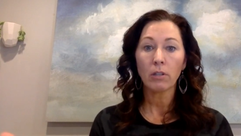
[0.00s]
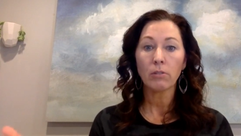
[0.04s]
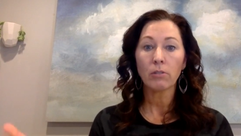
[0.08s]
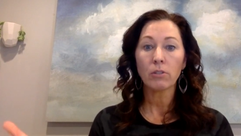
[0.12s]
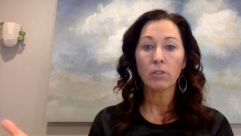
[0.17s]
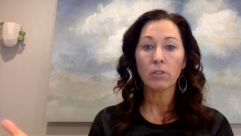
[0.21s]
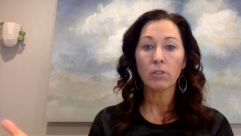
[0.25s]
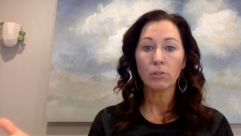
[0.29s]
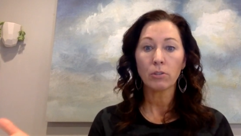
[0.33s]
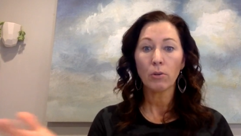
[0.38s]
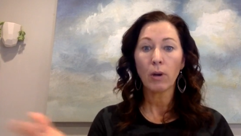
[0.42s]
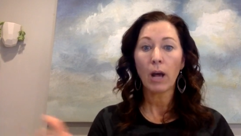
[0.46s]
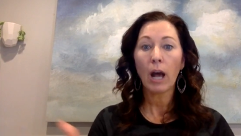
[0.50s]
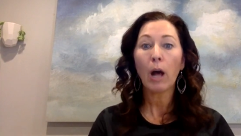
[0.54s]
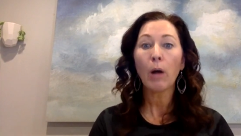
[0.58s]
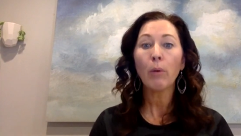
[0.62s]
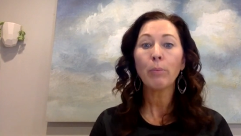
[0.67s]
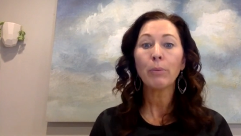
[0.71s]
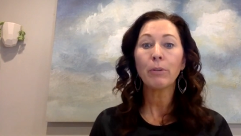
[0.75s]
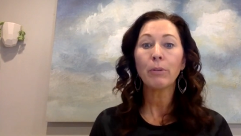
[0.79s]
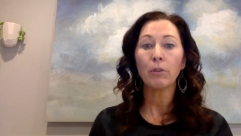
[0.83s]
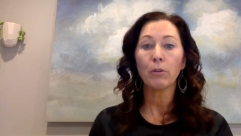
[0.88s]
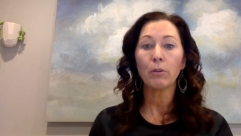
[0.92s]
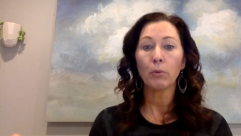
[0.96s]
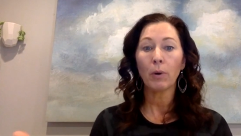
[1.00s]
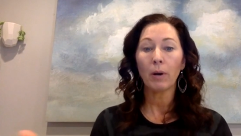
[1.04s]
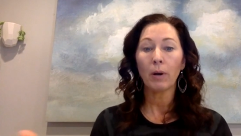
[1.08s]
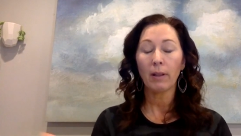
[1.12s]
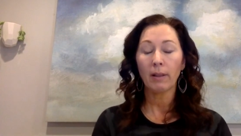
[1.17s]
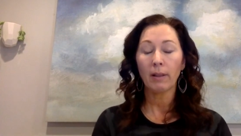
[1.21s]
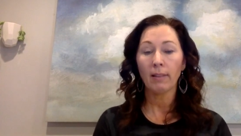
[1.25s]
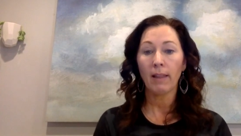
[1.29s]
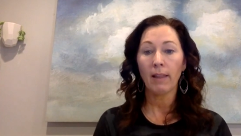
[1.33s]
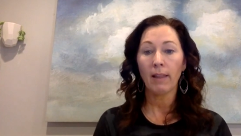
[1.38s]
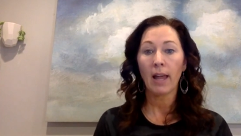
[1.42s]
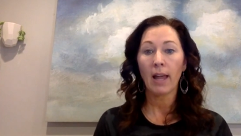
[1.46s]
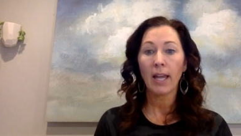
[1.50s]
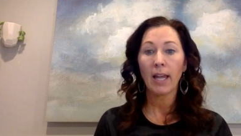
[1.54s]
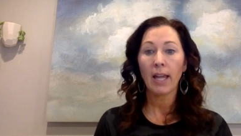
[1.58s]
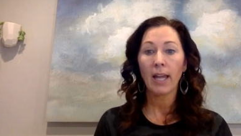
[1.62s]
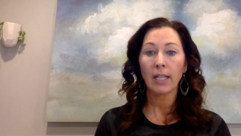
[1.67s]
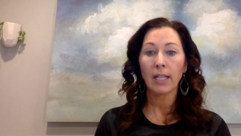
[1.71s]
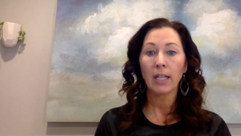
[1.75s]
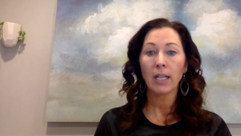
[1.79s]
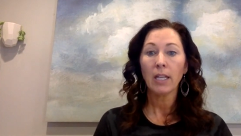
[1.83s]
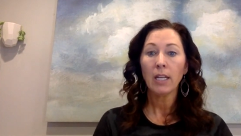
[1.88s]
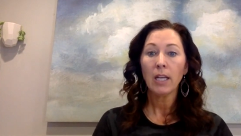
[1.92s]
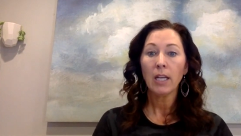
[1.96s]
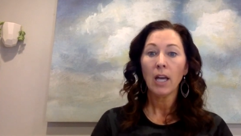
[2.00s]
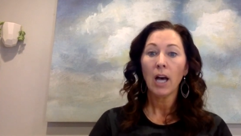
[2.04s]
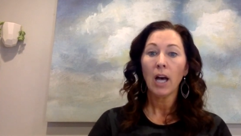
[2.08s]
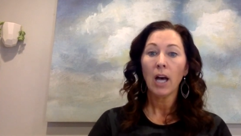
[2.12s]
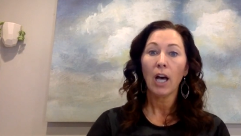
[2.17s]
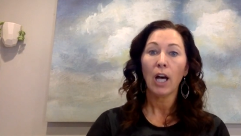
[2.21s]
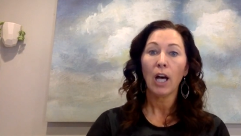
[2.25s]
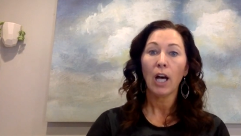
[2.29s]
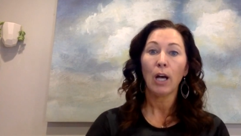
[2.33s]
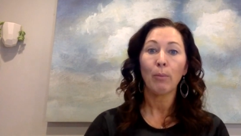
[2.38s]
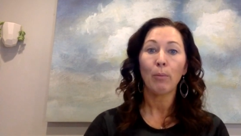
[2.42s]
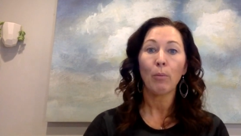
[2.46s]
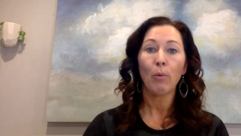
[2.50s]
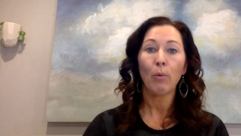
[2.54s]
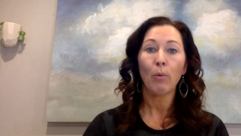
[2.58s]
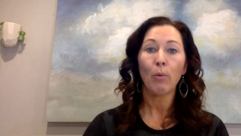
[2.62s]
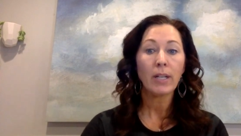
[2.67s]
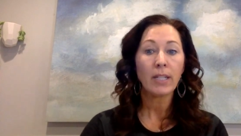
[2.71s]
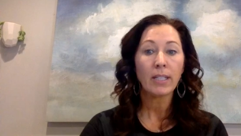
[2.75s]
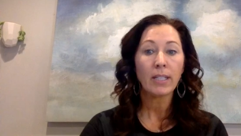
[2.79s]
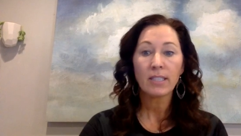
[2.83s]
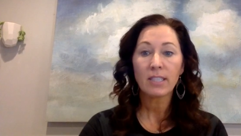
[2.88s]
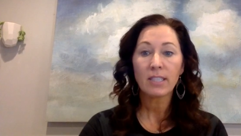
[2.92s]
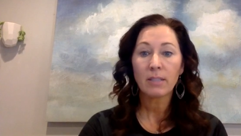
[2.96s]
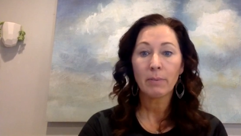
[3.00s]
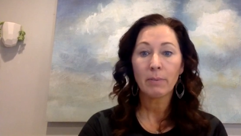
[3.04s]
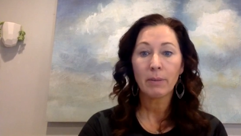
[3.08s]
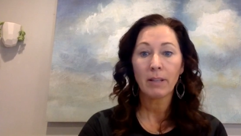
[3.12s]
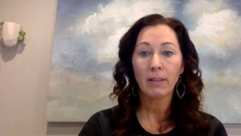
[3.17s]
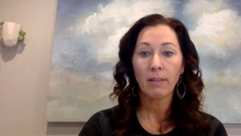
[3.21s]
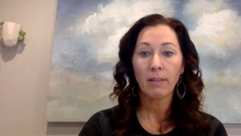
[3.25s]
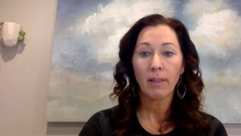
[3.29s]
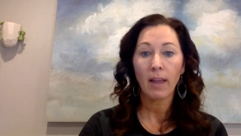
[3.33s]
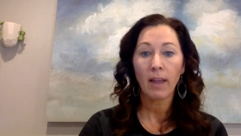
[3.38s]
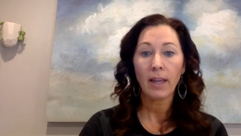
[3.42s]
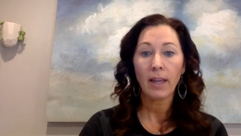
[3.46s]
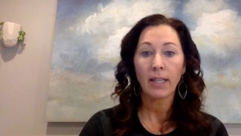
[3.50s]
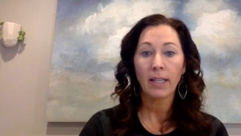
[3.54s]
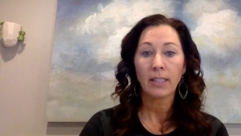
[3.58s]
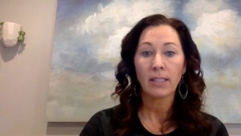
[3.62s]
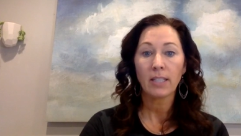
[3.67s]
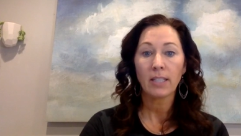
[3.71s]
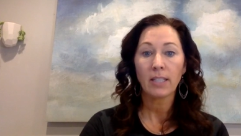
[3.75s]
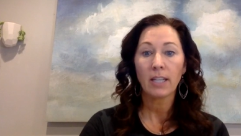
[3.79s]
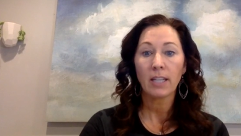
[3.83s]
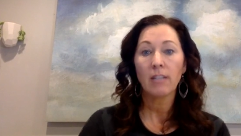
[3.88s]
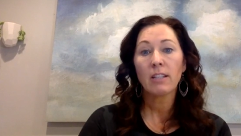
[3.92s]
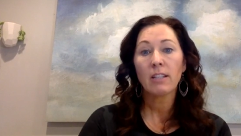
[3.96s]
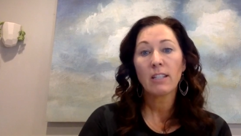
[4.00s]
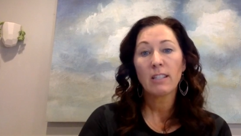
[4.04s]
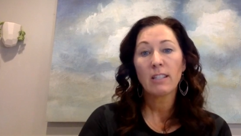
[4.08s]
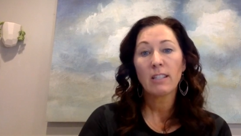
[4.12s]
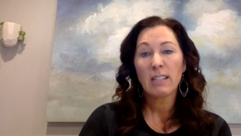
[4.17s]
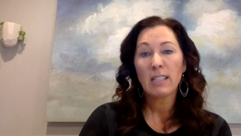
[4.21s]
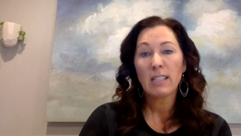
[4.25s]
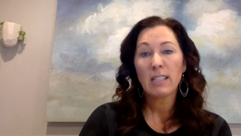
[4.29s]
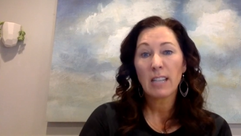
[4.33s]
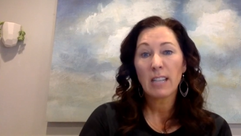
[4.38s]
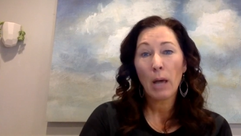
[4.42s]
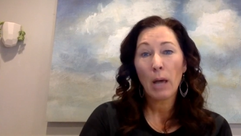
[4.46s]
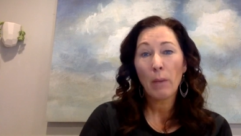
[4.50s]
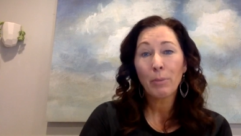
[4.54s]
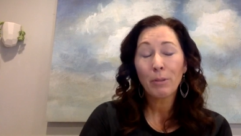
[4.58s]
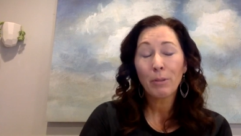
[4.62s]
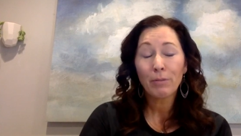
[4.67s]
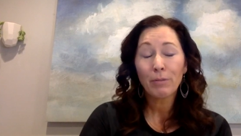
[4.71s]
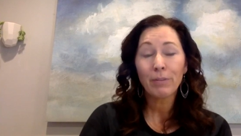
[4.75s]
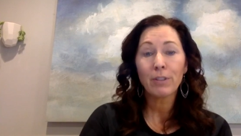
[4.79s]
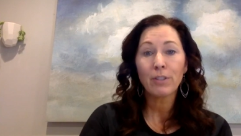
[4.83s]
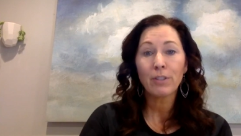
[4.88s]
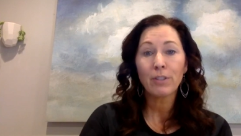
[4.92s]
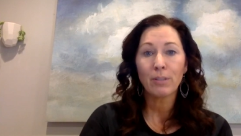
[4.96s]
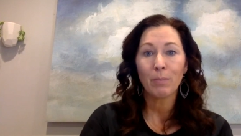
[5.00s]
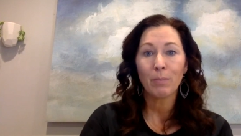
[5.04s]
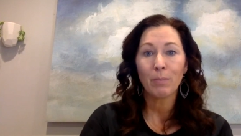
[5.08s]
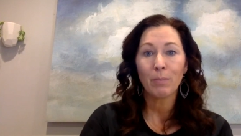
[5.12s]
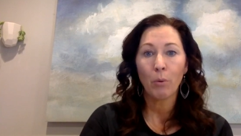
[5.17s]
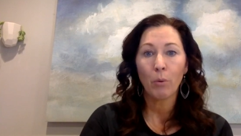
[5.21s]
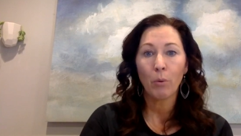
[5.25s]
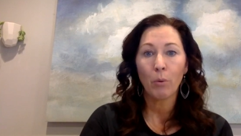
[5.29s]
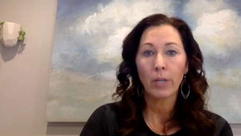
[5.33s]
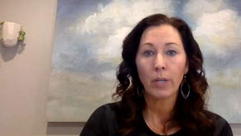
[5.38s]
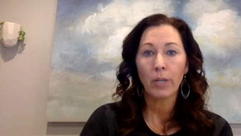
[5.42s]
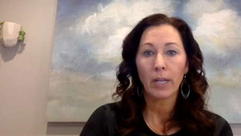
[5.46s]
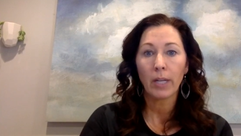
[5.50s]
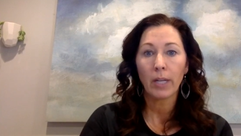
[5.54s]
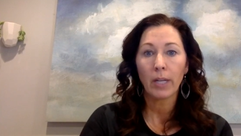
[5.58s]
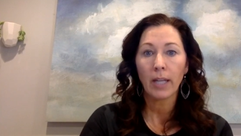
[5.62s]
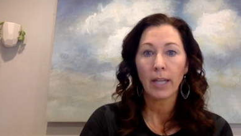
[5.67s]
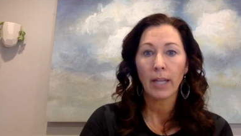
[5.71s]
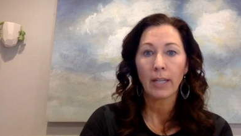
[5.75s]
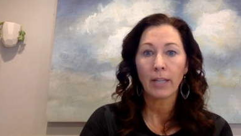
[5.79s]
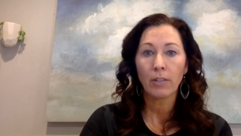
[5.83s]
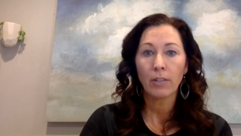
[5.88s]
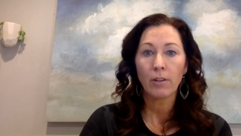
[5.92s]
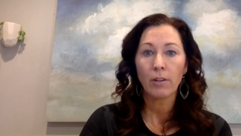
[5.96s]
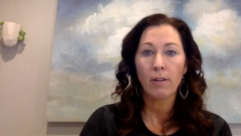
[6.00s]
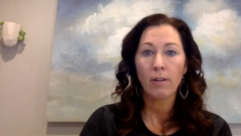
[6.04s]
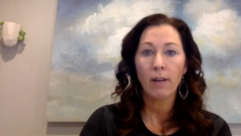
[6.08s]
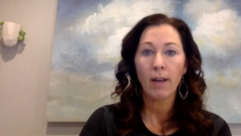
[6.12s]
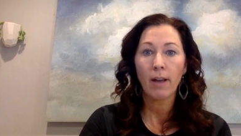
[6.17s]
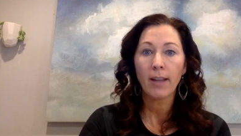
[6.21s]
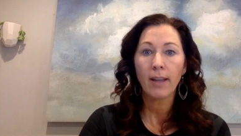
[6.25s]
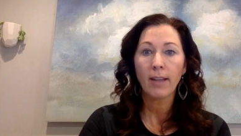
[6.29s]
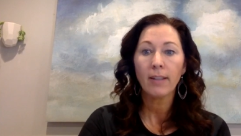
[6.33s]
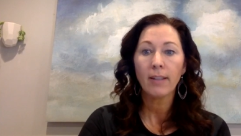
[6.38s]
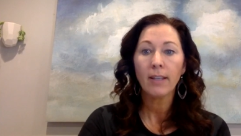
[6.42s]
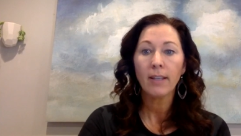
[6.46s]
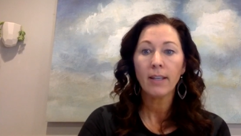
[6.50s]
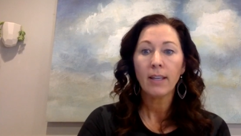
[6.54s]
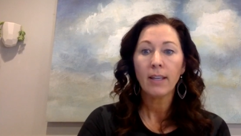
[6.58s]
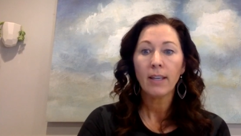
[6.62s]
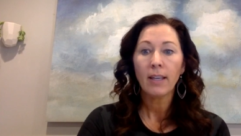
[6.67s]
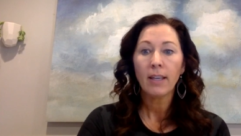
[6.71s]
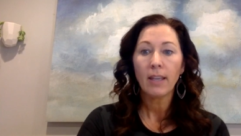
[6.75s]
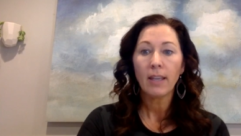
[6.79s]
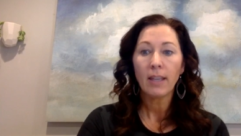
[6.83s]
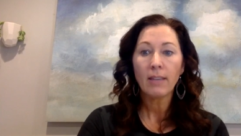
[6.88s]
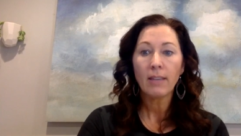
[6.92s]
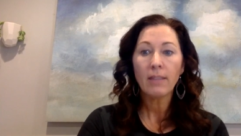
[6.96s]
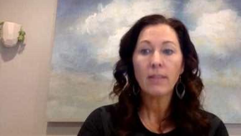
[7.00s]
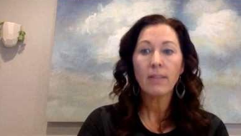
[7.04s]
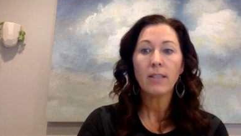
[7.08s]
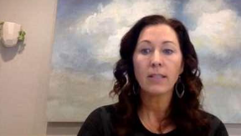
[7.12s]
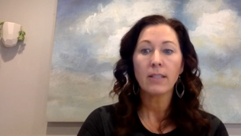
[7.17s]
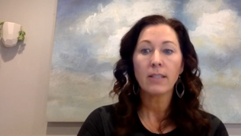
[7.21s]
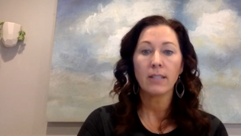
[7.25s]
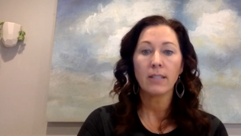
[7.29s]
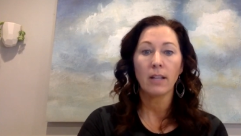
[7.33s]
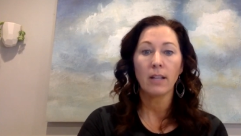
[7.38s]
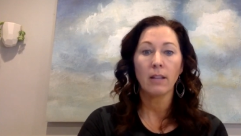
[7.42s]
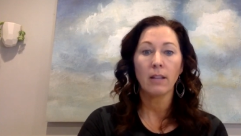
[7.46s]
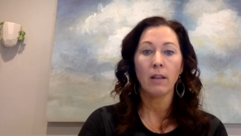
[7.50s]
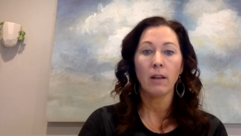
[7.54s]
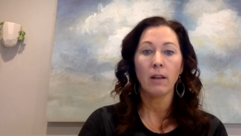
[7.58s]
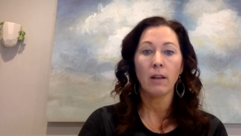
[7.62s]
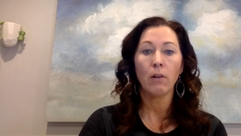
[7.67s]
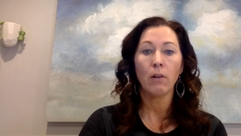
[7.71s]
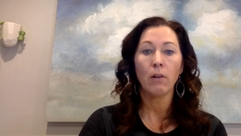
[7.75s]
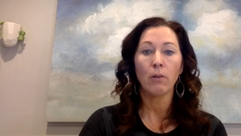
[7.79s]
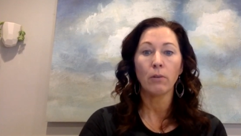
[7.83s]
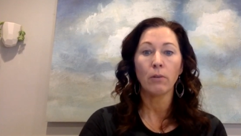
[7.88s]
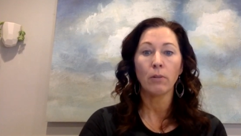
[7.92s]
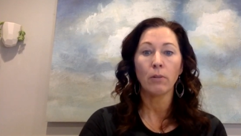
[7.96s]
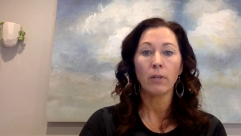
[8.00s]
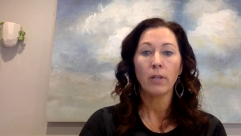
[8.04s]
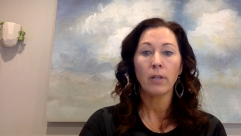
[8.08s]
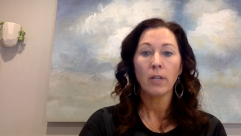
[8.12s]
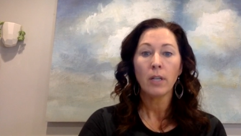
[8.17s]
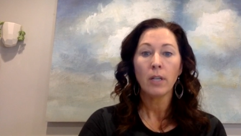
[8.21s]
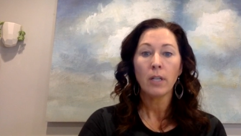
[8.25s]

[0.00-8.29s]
to help you align what needs to be aligned, and to help you feel supported, like you're not in this alone.